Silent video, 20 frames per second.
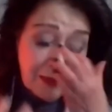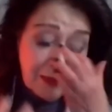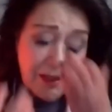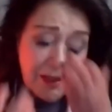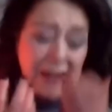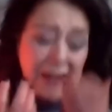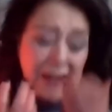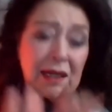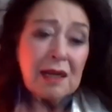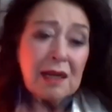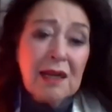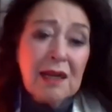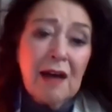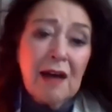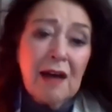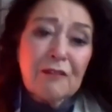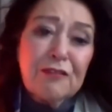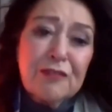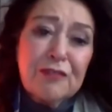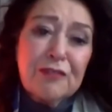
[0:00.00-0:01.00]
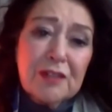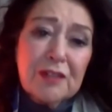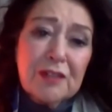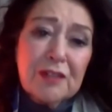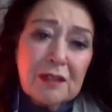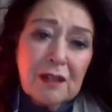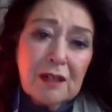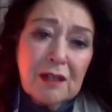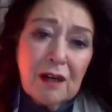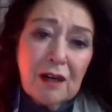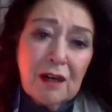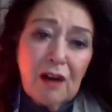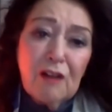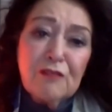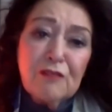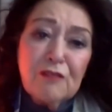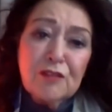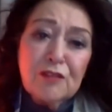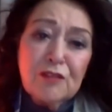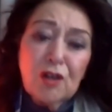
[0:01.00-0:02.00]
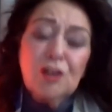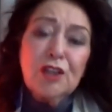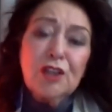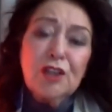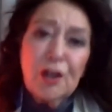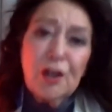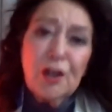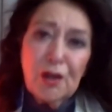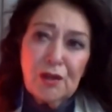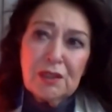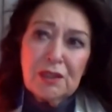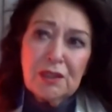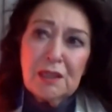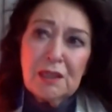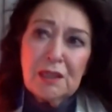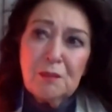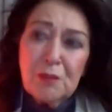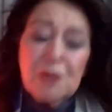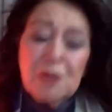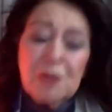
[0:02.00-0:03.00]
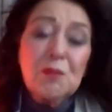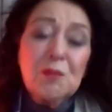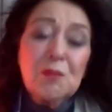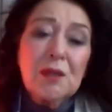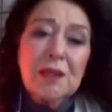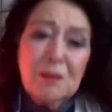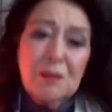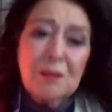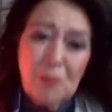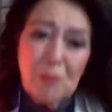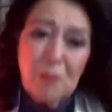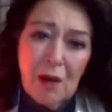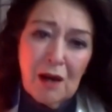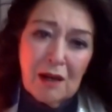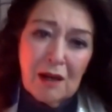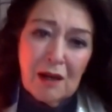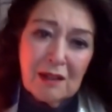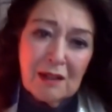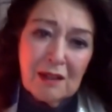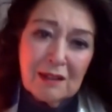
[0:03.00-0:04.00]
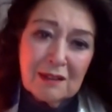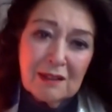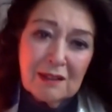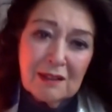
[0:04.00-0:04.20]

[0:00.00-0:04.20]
that love of not only people in power,